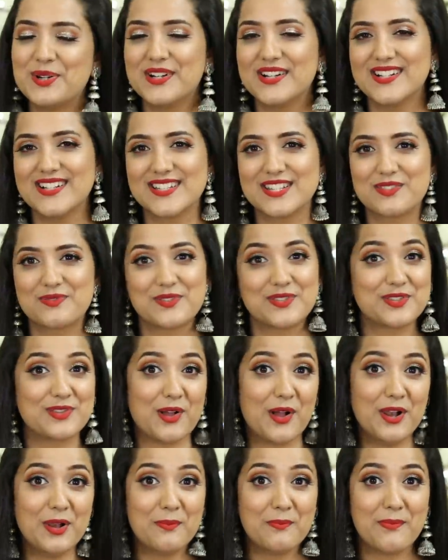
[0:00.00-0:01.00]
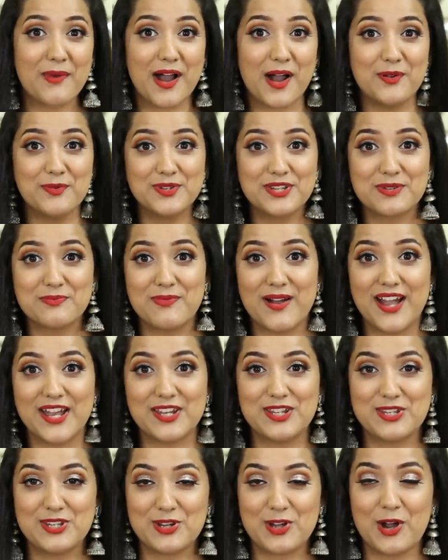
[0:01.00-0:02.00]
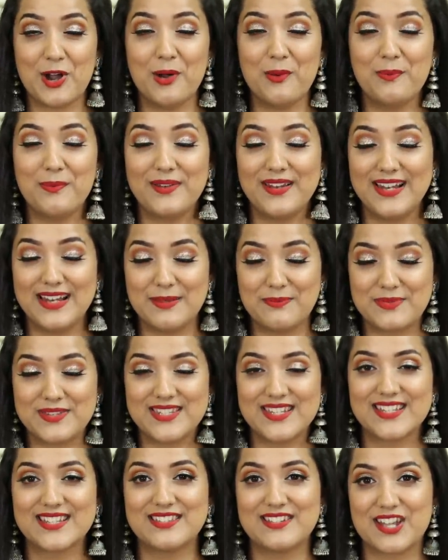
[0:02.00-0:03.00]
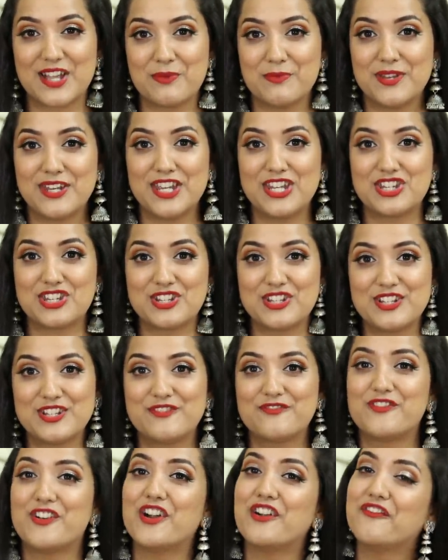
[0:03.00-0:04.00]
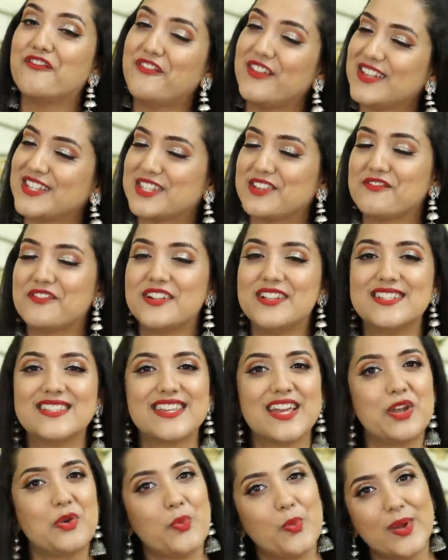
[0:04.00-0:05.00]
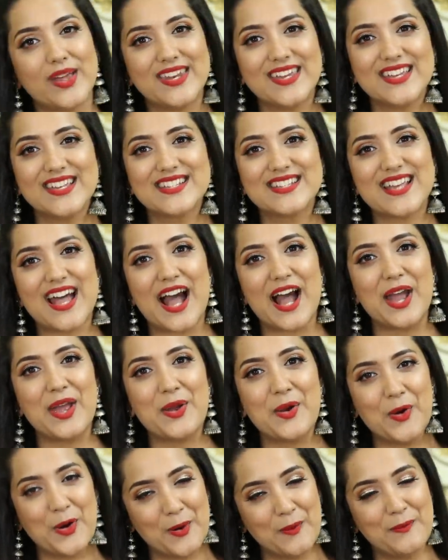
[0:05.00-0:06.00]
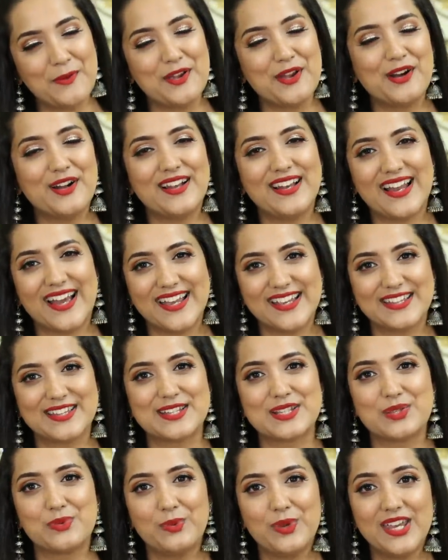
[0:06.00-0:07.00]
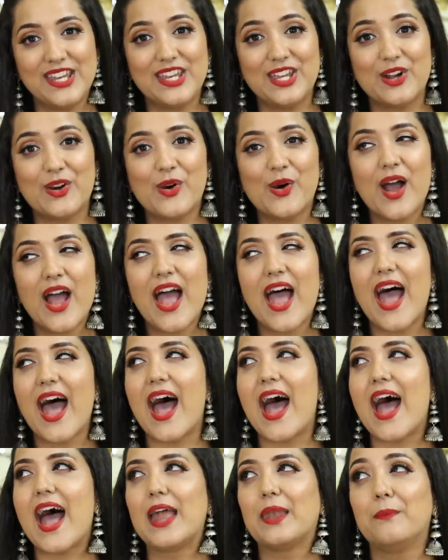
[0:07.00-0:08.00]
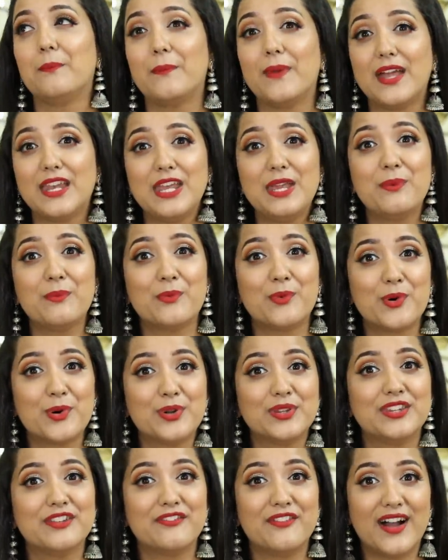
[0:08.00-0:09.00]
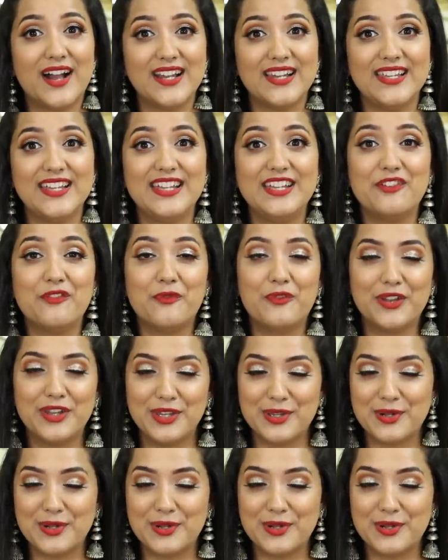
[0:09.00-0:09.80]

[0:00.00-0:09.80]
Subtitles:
So girls, this was all about my top lipsticks recommendations for festivals and weddings. I hope you all like this video, and many more Diwali